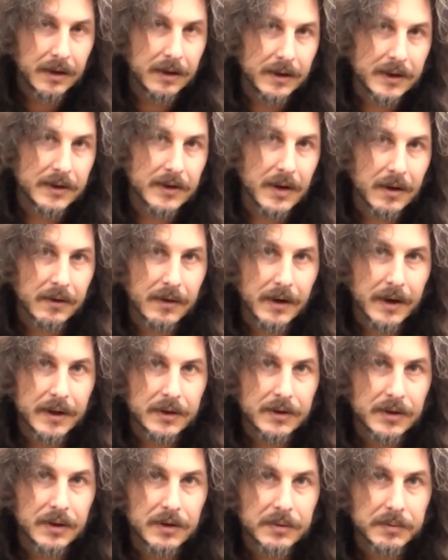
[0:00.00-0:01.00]
These are running
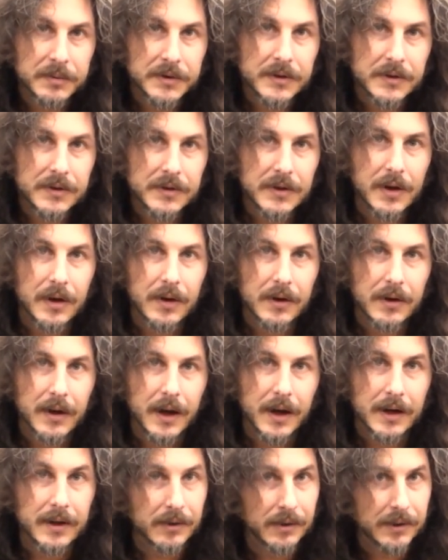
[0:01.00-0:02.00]
tubes, so you
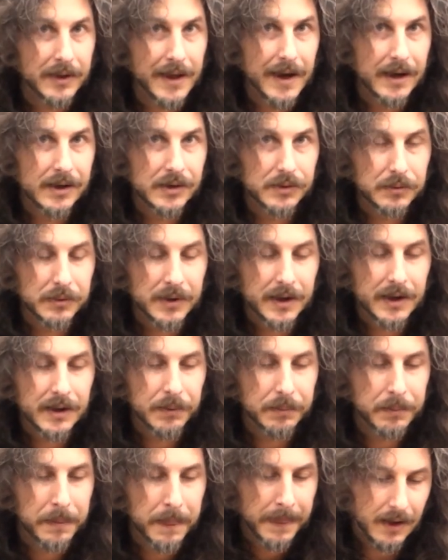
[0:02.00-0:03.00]
got to deal with that as well.